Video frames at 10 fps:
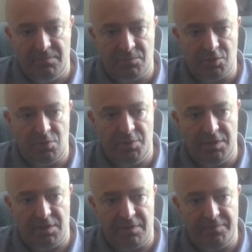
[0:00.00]
So we're
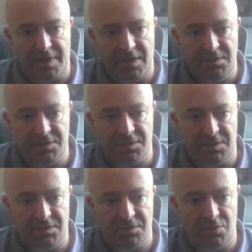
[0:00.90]
going to have 9
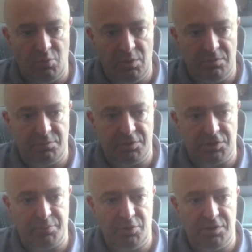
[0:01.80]
sets. So we'll
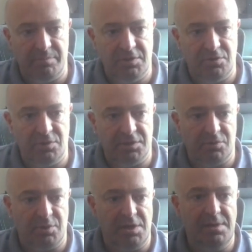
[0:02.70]
just put them into an
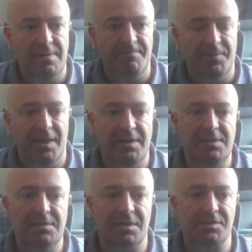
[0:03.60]
array and
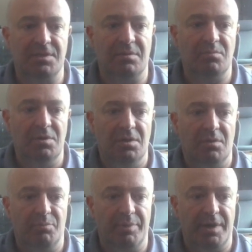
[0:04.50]
index them
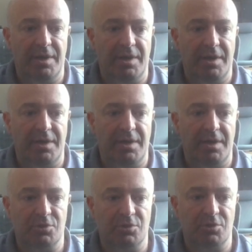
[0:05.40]
by the
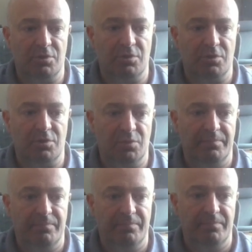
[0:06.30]
index of the row.
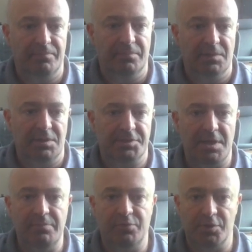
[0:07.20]

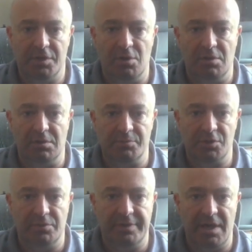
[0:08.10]
Same for the column.
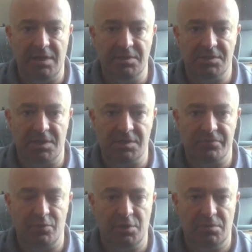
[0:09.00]
So 9 sets
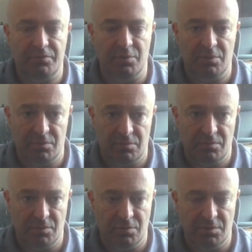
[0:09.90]
for
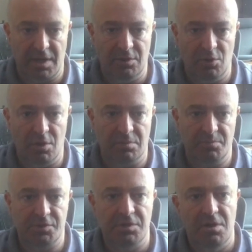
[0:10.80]
9
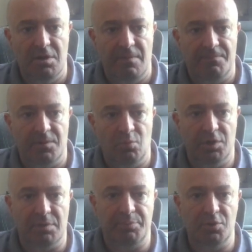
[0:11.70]
columns. We
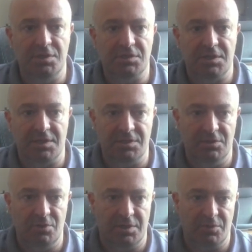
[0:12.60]
can put these sets
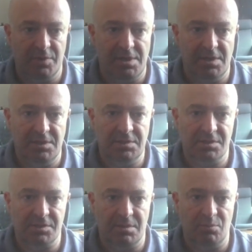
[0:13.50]
into an array and
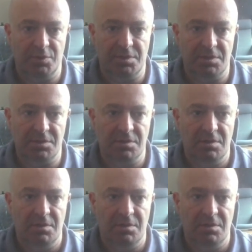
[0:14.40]
index them with these